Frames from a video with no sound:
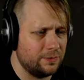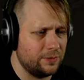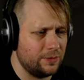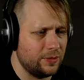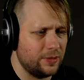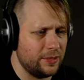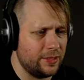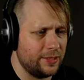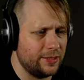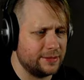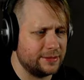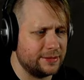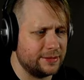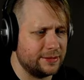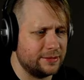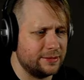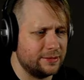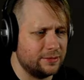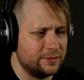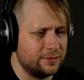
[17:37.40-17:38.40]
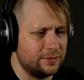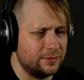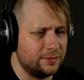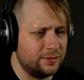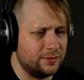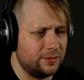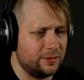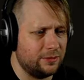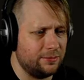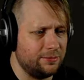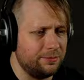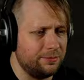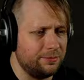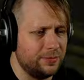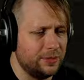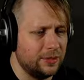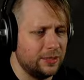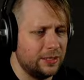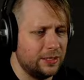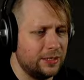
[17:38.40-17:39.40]
Yes. Oh,
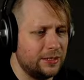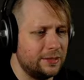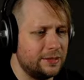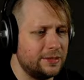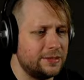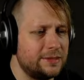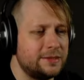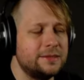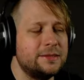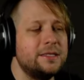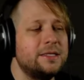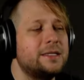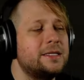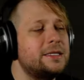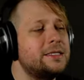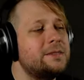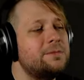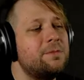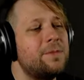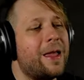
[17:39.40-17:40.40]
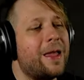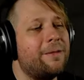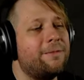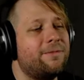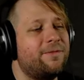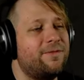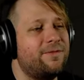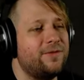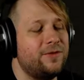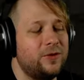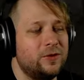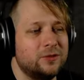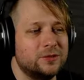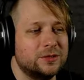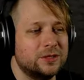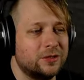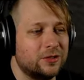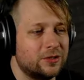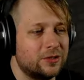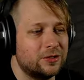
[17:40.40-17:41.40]
this this map feels
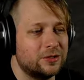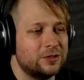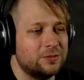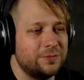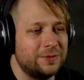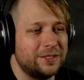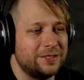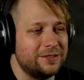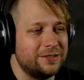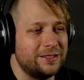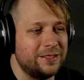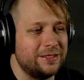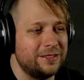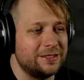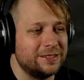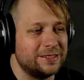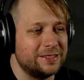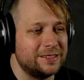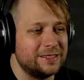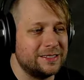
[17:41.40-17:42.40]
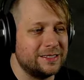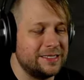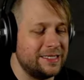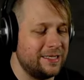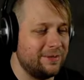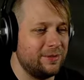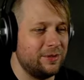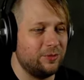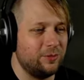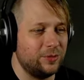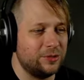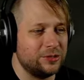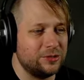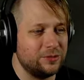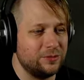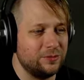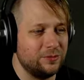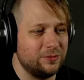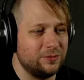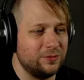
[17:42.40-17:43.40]
large, but it, it doesn't seem it once
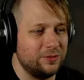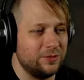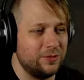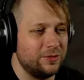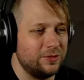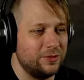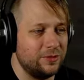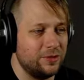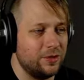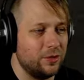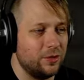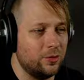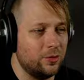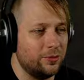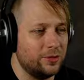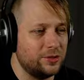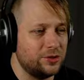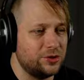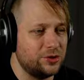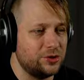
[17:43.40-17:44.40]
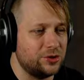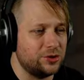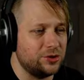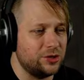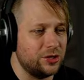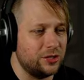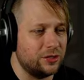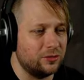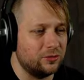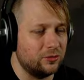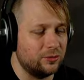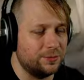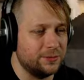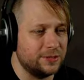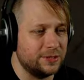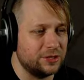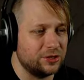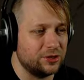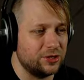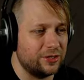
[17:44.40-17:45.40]
you know the general
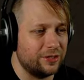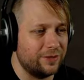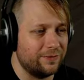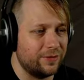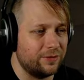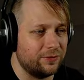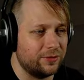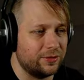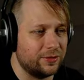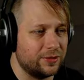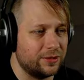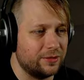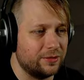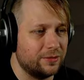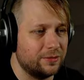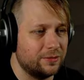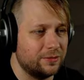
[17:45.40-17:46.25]
positioning of everything.